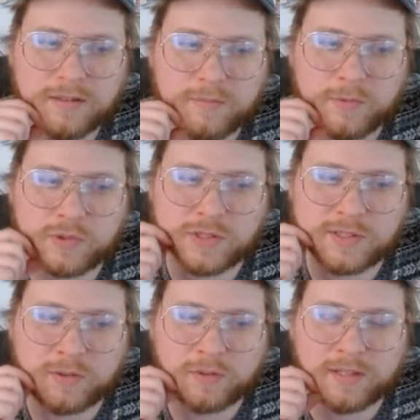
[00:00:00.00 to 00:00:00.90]
Moon shuts
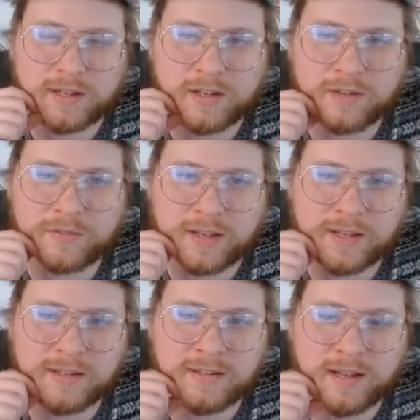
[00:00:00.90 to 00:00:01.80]
their whole deck off.
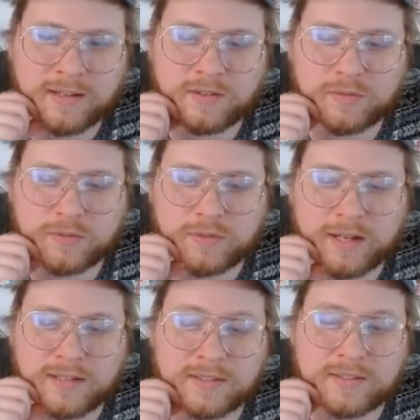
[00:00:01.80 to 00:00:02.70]
I, I, I
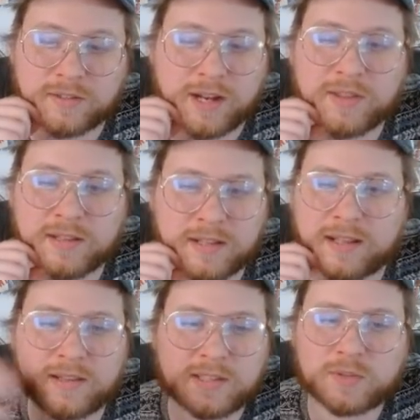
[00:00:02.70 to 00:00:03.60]
just, I think
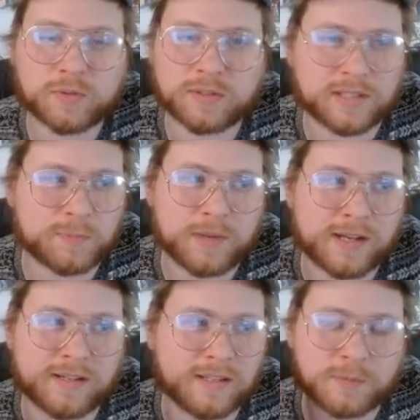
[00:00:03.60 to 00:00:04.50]
that this sword, this played